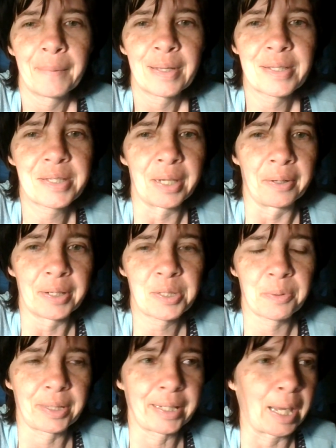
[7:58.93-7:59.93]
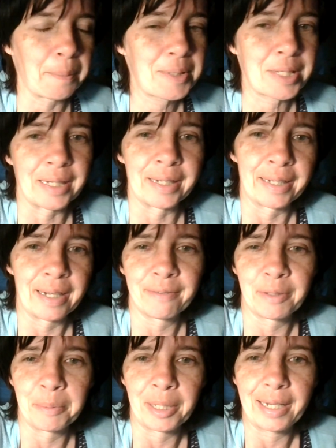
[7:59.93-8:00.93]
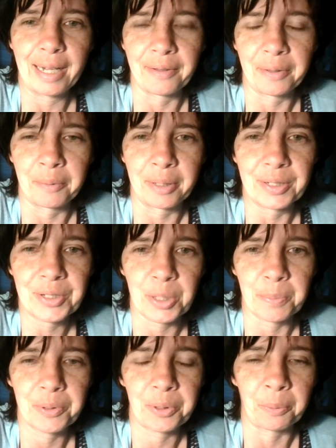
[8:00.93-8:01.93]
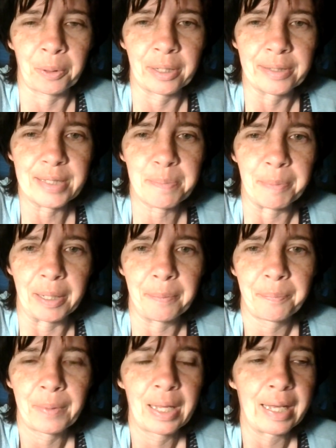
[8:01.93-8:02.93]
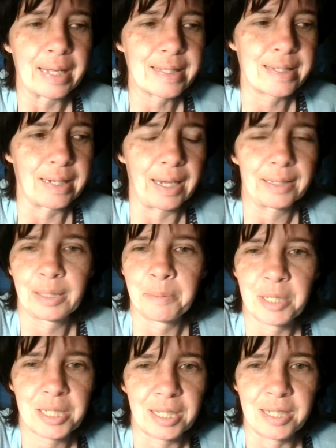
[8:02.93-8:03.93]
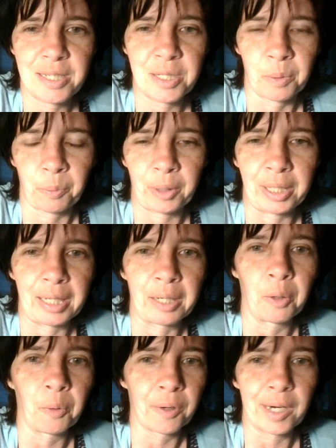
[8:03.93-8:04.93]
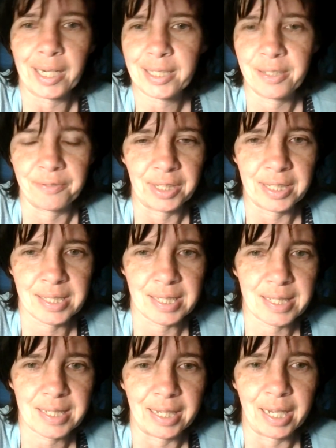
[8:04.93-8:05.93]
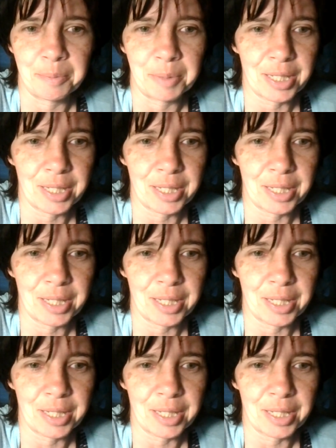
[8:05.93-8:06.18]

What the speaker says: So it's really up to everybody how they want to interpret the words, but it's not limited to reading or activities this time.